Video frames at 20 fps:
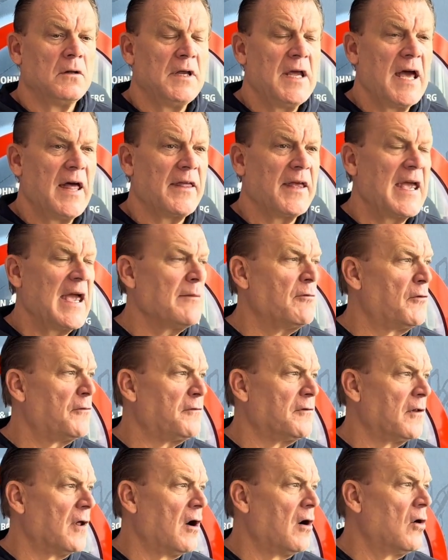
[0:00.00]
Yeah, the game will
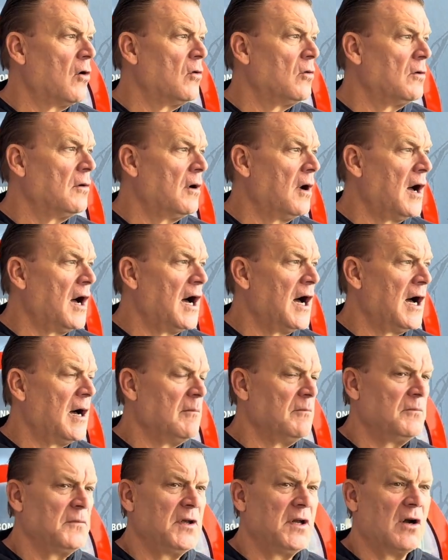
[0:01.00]
flow.
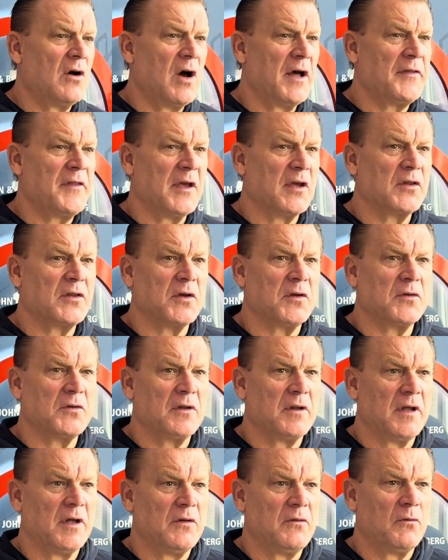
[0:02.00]
I think
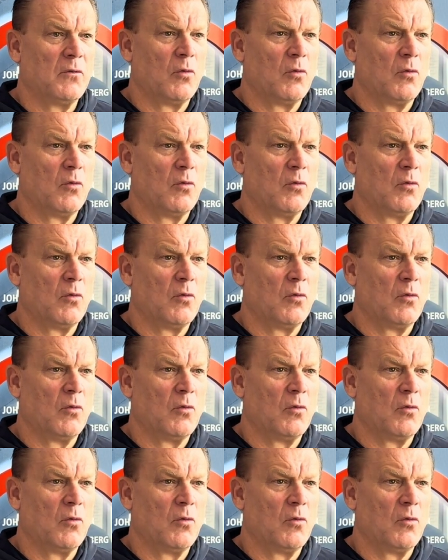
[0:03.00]
that